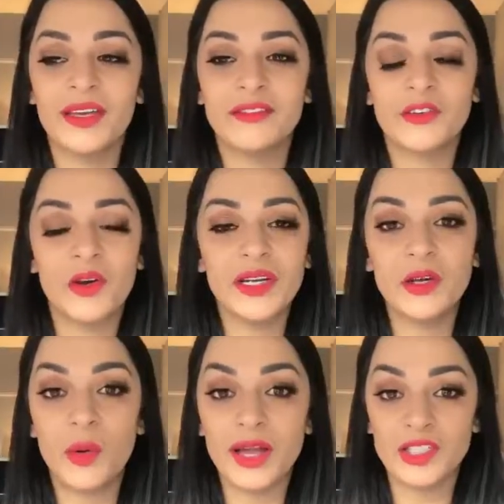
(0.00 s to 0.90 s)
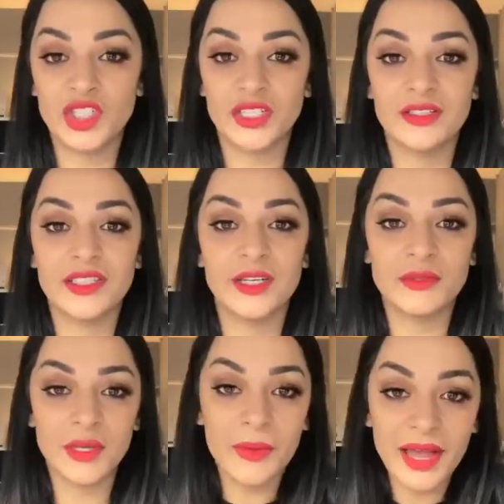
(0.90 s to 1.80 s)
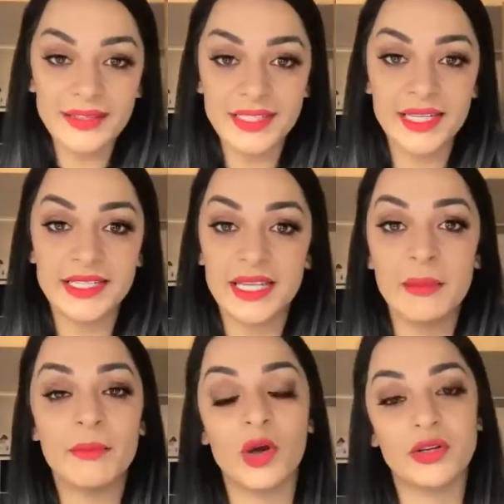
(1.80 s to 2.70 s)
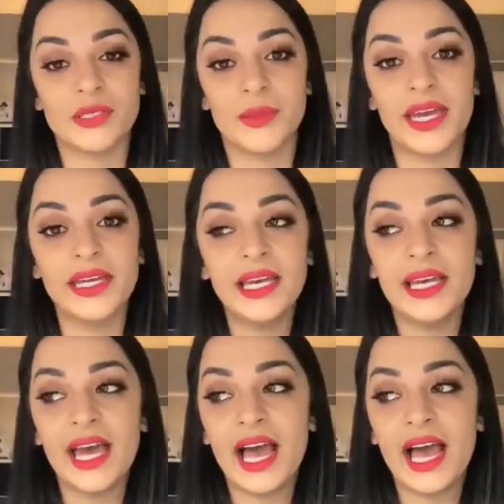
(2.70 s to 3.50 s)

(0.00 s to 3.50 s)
If you've got any questions, don't hesitate to inbox me.